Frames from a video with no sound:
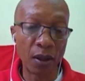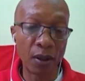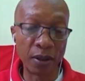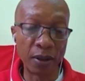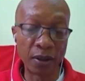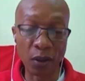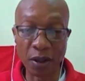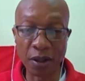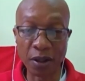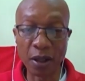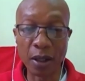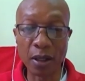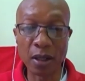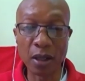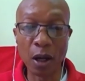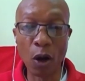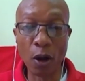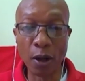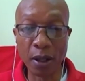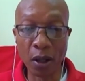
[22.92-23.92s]

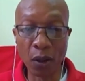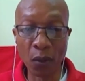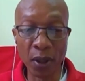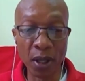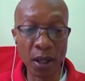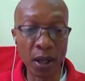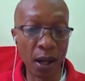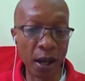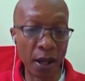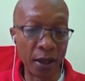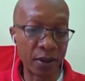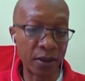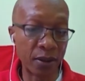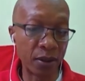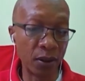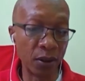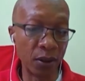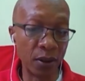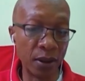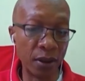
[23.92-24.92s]
Discussions are underway as
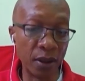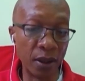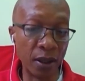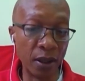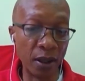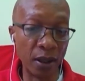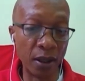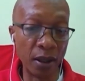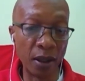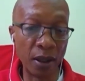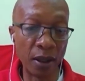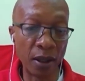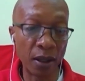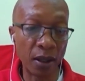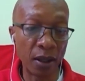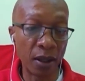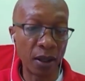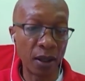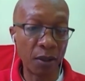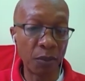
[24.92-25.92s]
to the
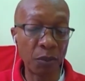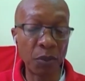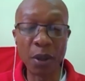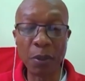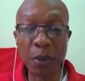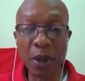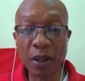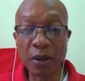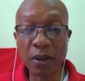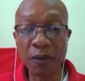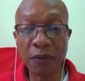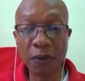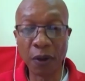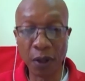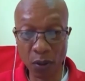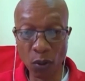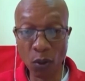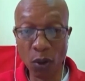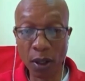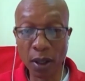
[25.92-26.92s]
payment for
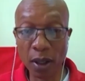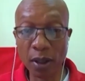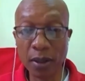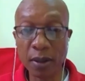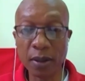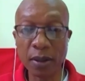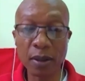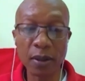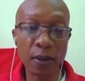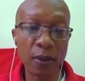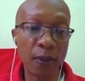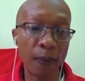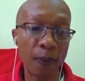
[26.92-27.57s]
the workers